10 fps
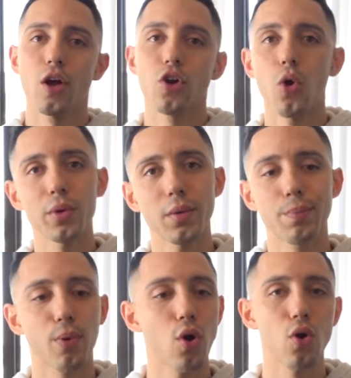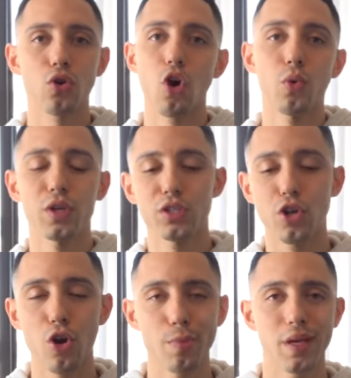go with a brogue, go with a
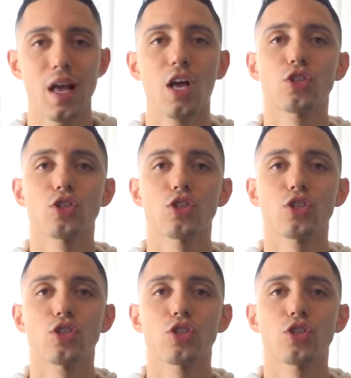derby.